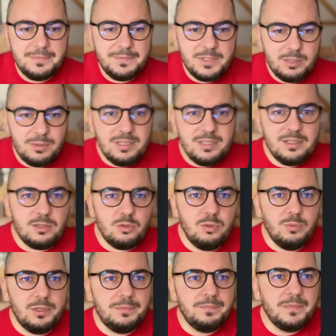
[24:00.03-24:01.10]
So this is a
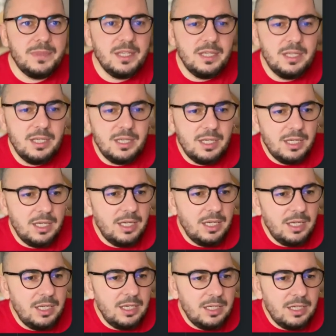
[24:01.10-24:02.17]
cool
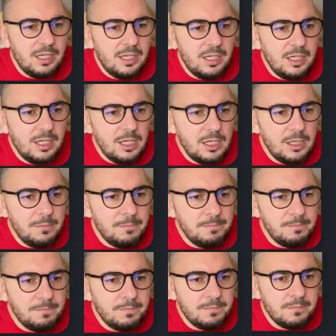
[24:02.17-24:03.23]

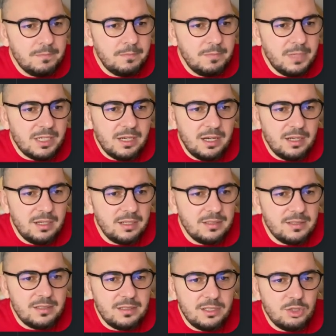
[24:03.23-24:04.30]
one. Mark highlight
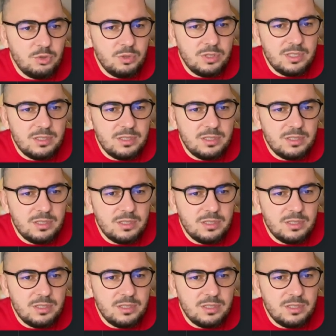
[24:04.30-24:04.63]
search.